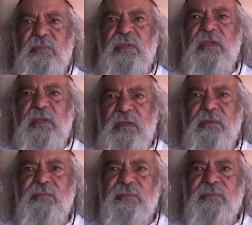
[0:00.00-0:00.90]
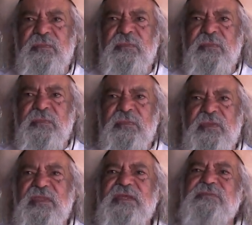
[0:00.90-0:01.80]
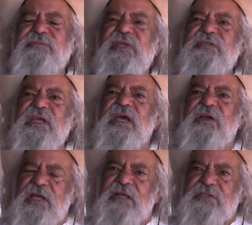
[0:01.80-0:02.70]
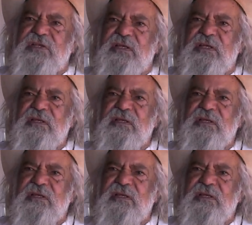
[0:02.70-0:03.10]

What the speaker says: Yeah. That's our culture.